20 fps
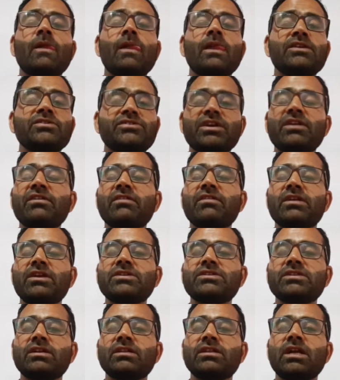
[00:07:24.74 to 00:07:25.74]

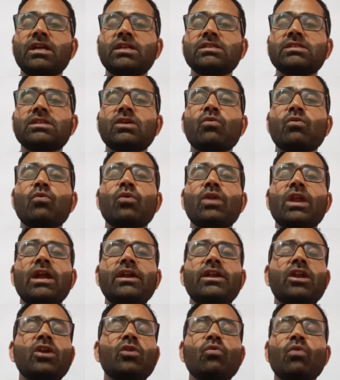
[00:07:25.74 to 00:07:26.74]
generation, that is the
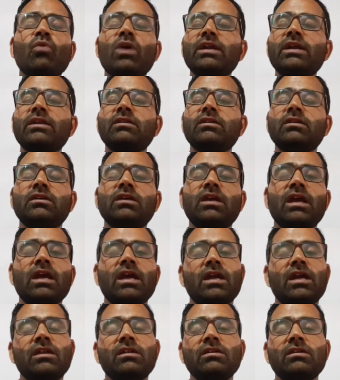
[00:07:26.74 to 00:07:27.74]
red and white,
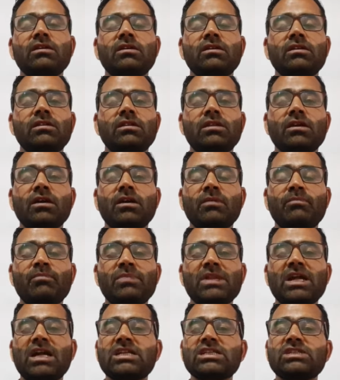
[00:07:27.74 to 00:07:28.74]
and the
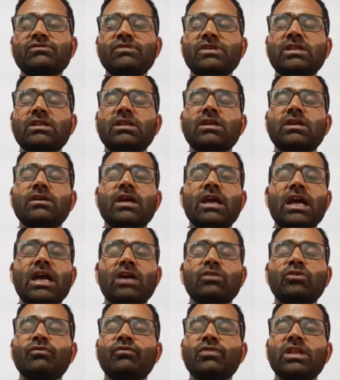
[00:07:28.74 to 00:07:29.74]
plants will
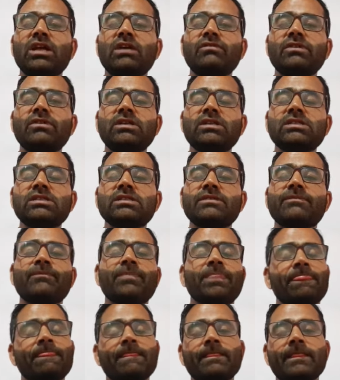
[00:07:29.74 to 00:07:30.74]
have the flowers,
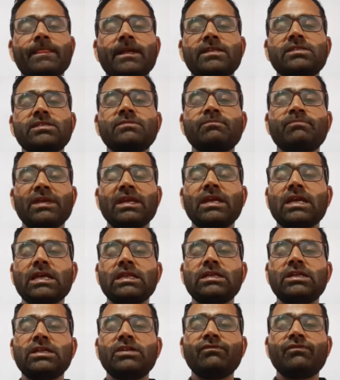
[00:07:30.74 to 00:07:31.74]
that is pink
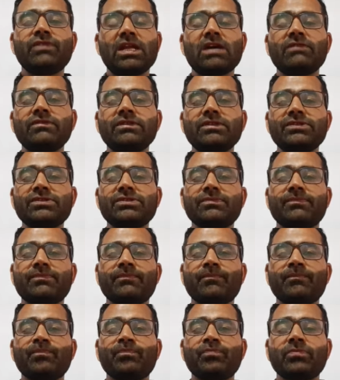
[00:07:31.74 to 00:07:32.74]
colored flowers.
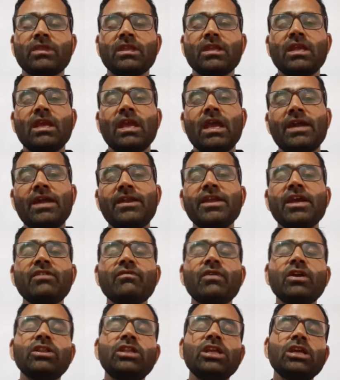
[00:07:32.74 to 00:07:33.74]
And here
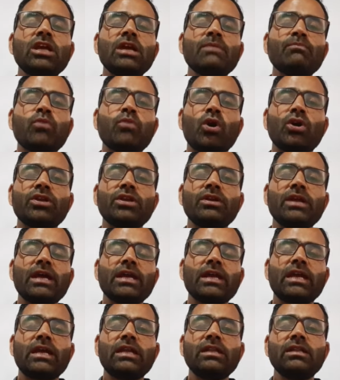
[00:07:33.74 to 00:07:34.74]
one thing important
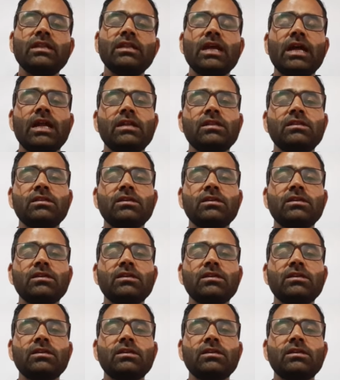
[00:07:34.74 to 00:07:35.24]
again, that